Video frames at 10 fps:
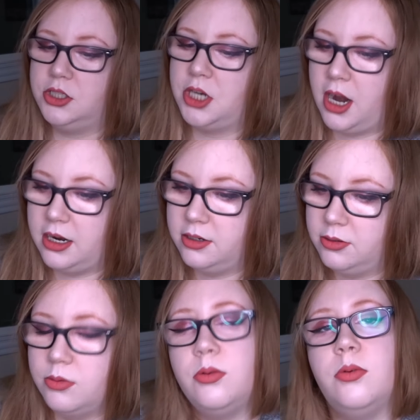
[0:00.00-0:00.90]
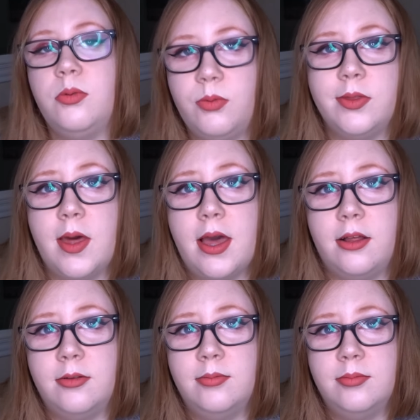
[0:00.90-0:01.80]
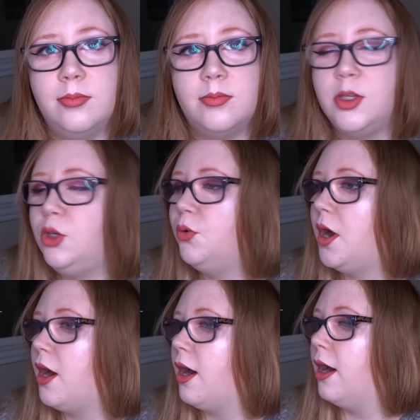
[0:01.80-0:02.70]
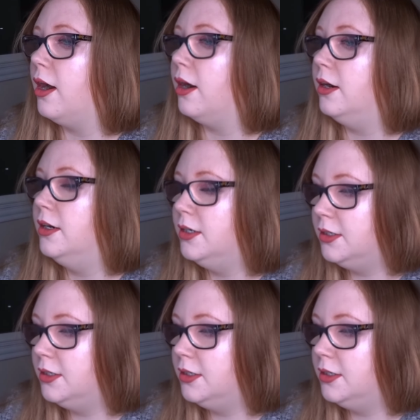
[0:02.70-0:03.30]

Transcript: Sure. What the hell? You are